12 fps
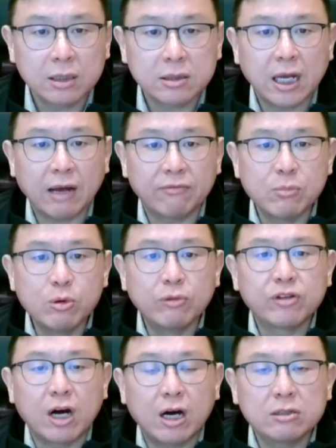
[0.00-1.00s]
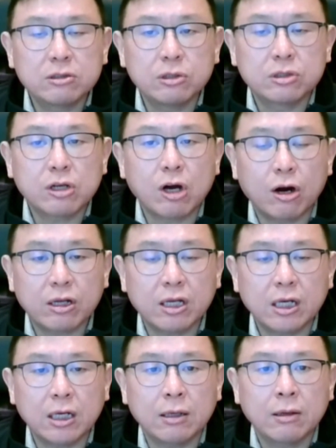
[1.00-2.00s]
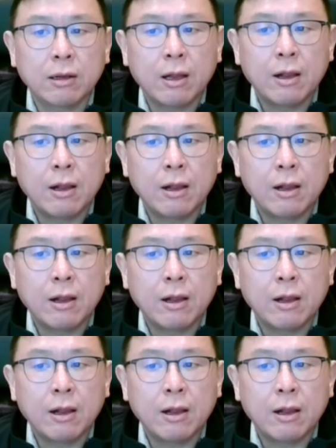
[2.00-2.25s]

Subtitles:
They have moved on to targeting